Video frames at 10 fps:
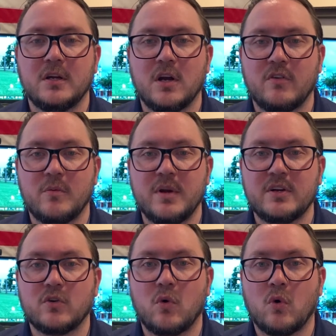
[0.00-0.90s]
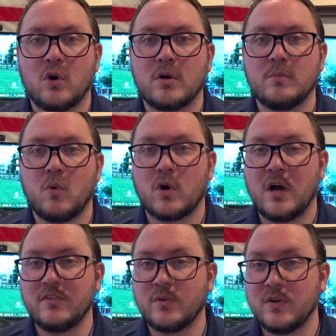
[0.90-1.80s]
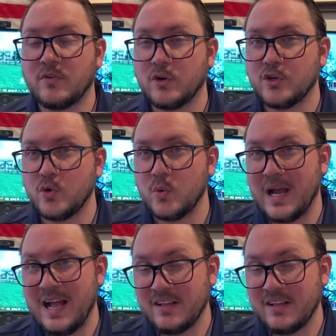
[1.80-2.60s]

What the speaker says: Government, or more often referred to